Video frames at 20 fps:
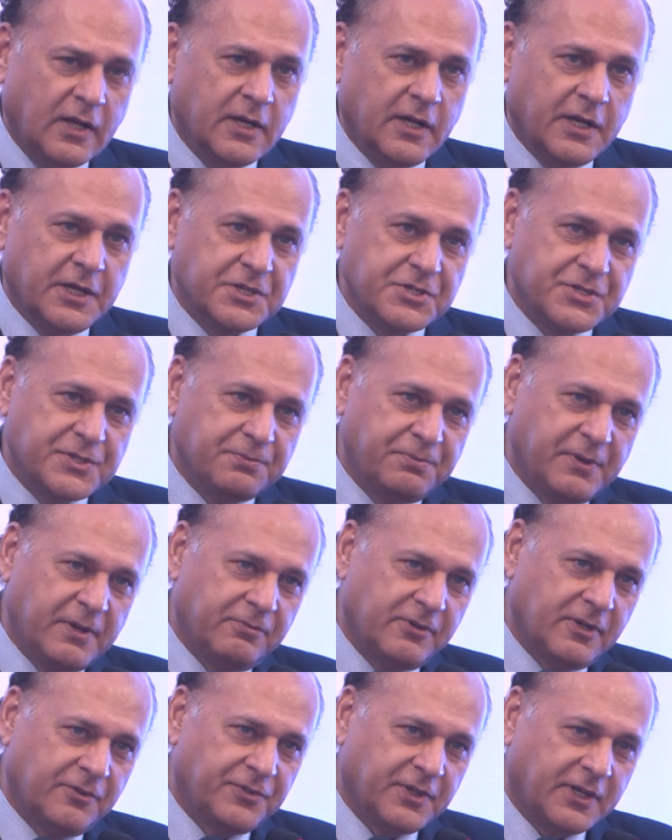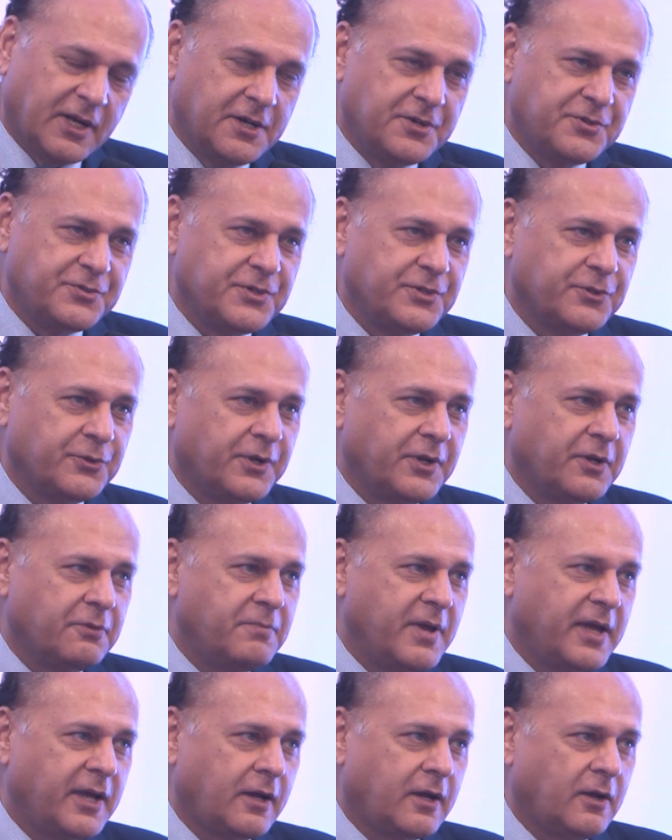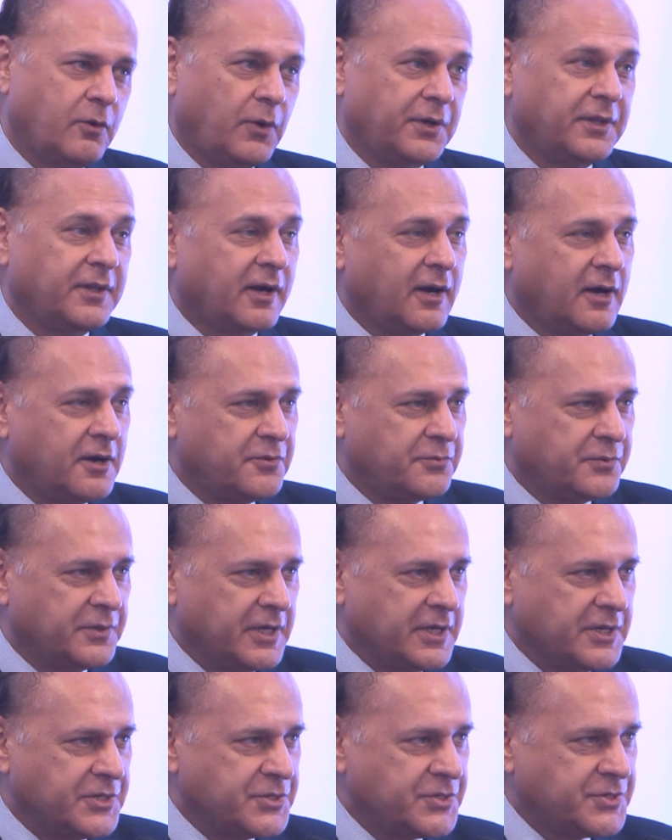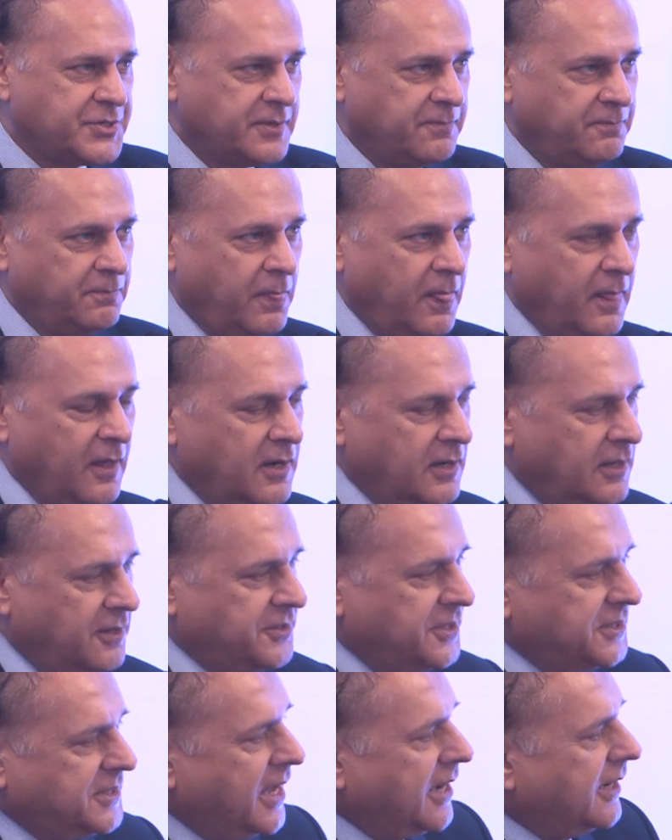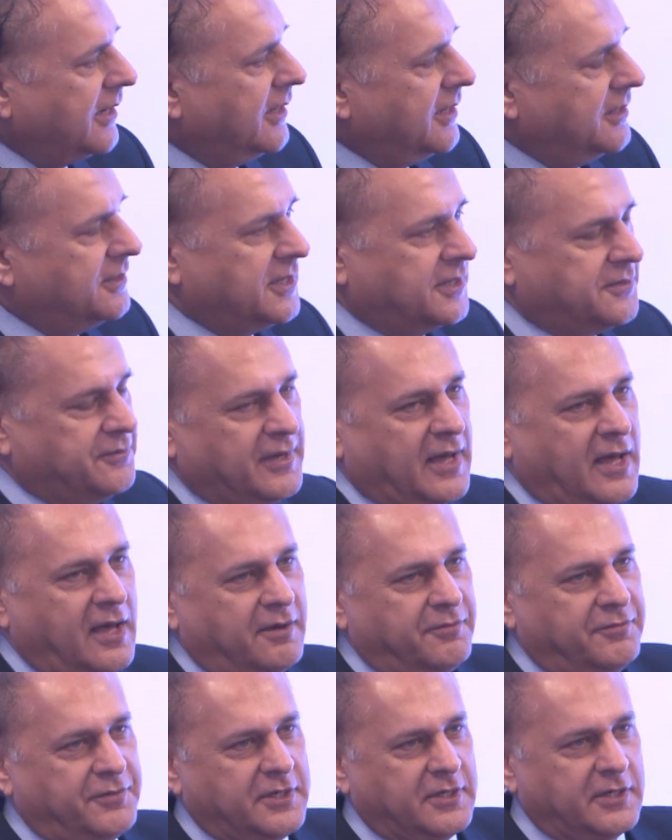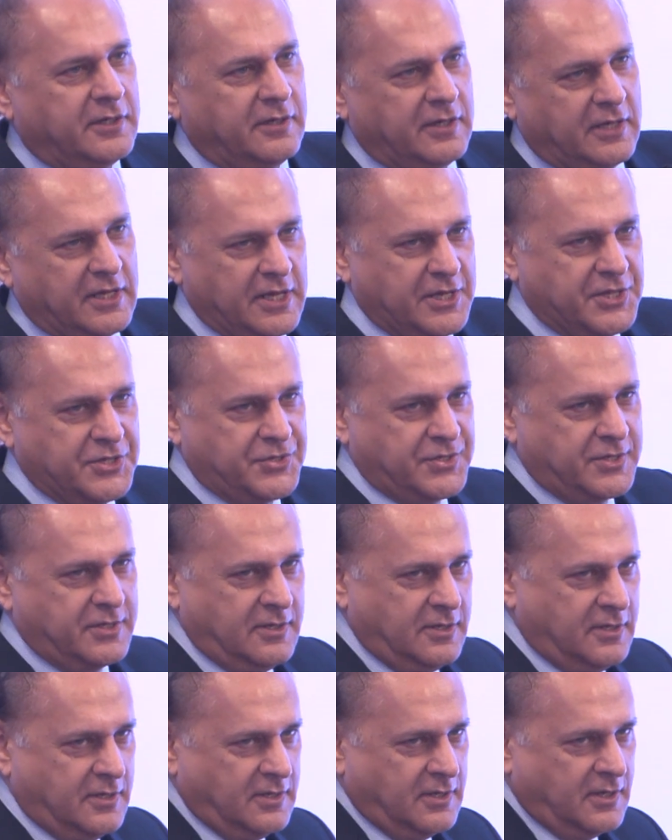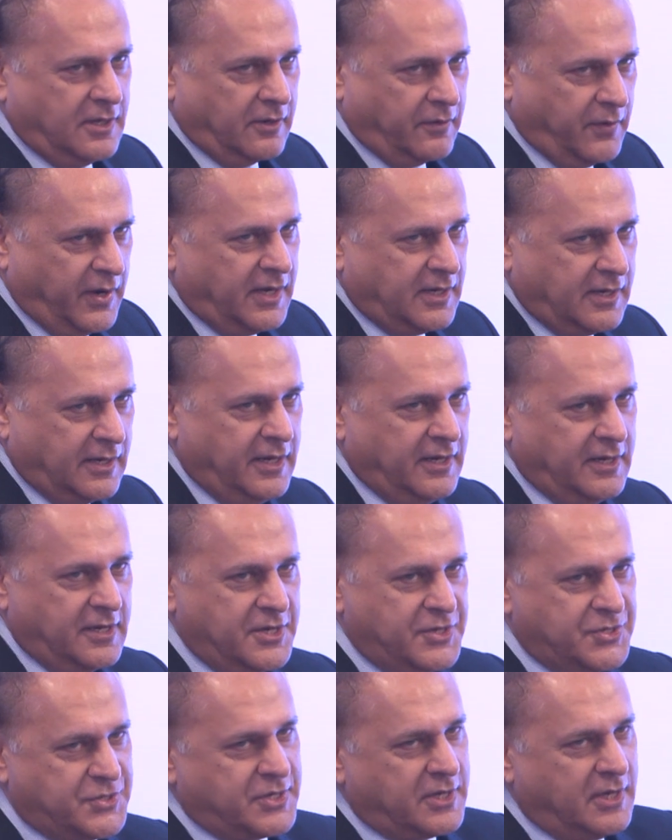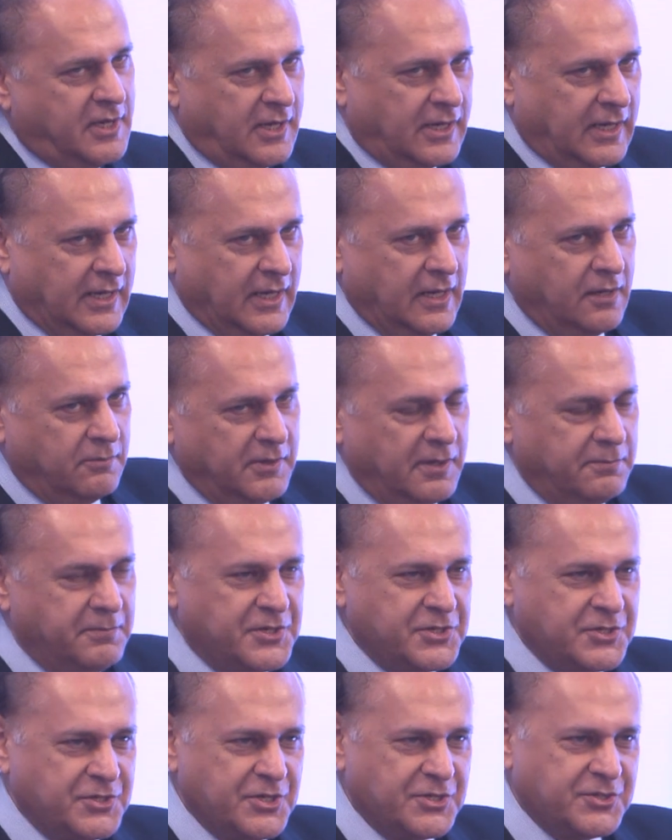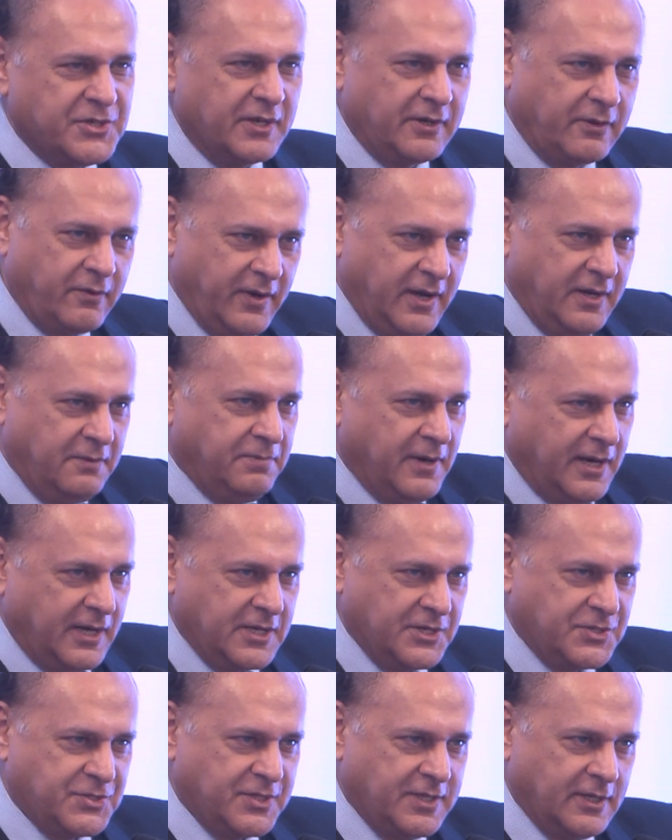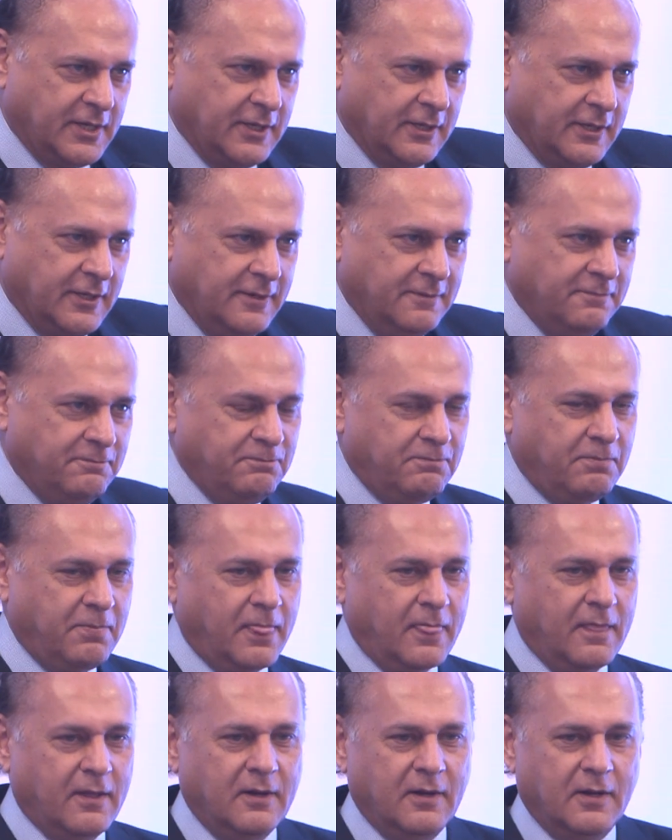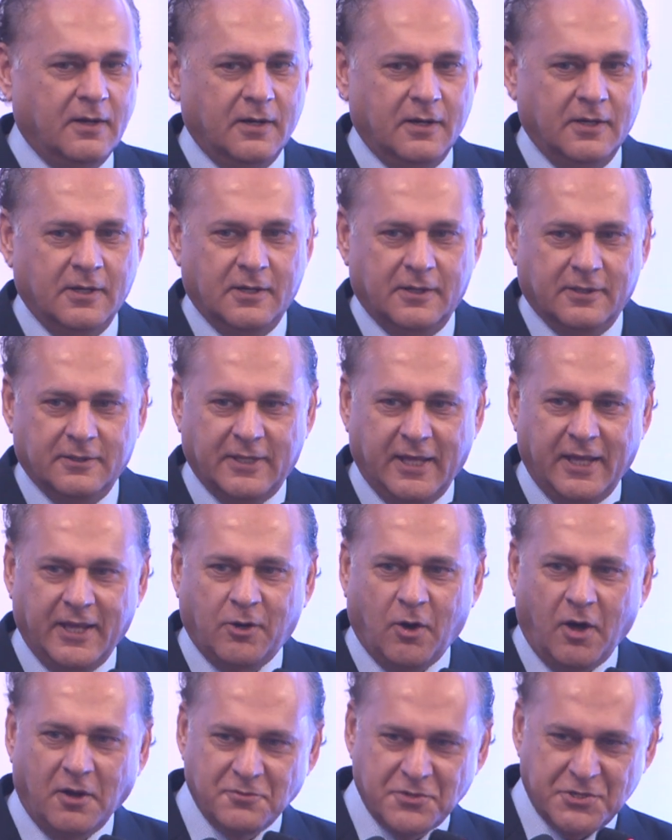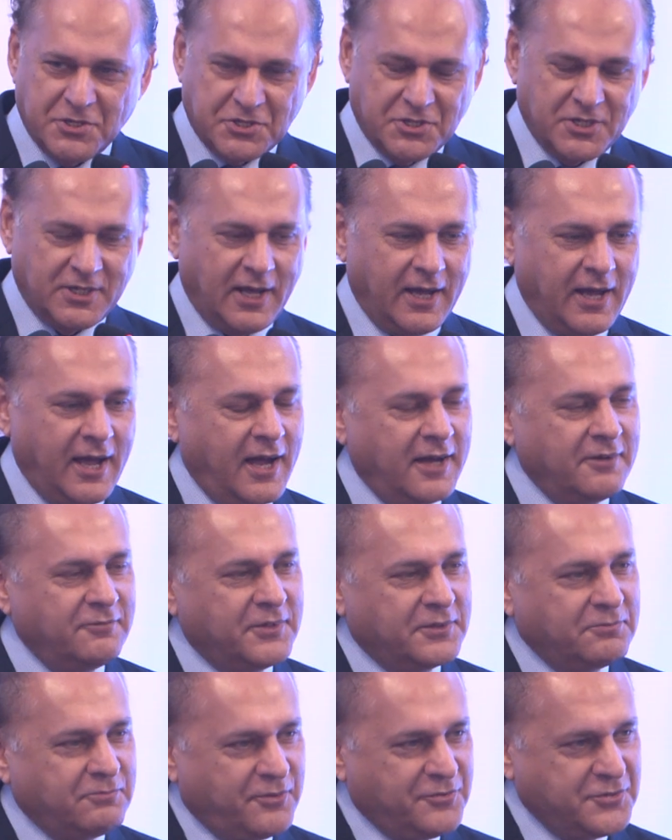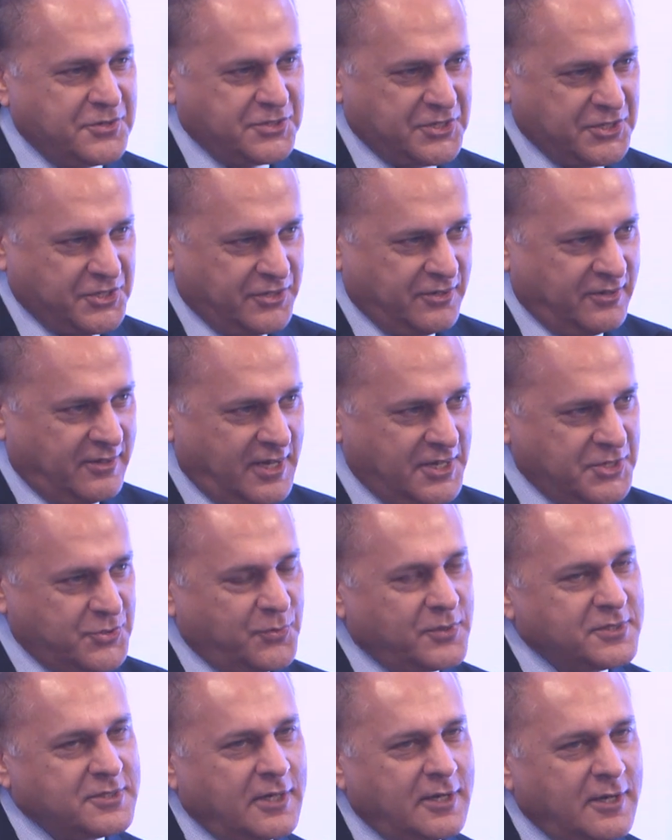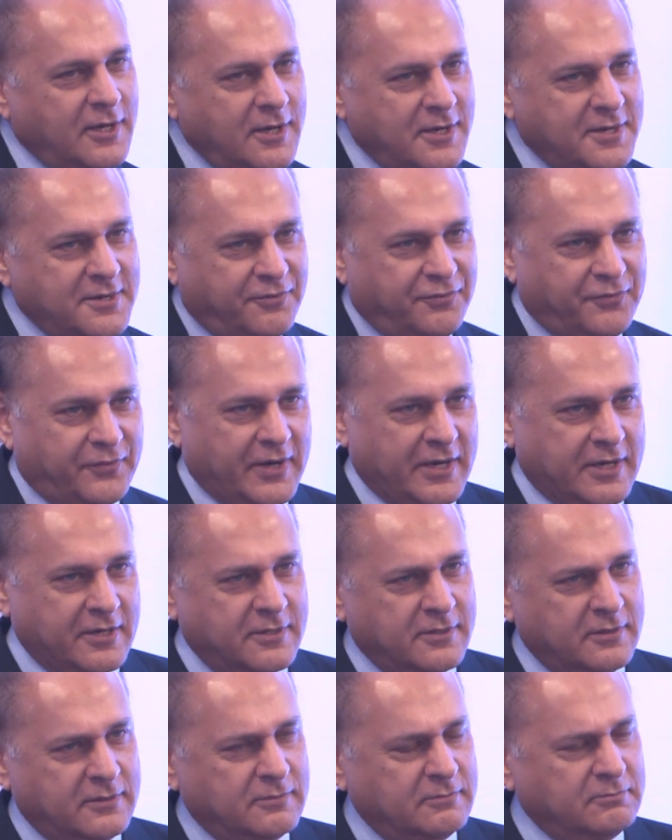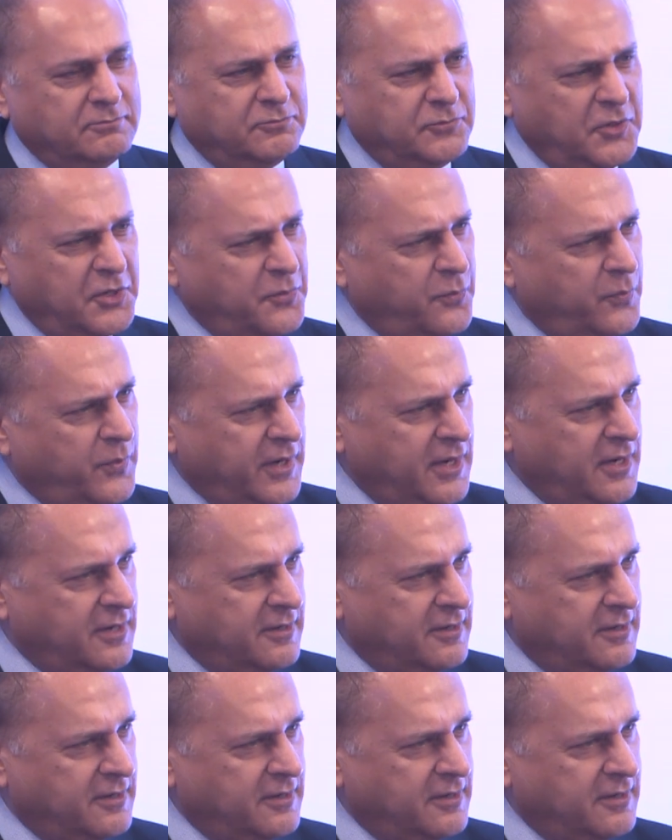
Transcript: it is the people of the country who are going to make what the country is. Now, the tagline that we have here is great leaders, global business, and great Pakistan. The conversation I had with Professor Shiraz was a little different. Not very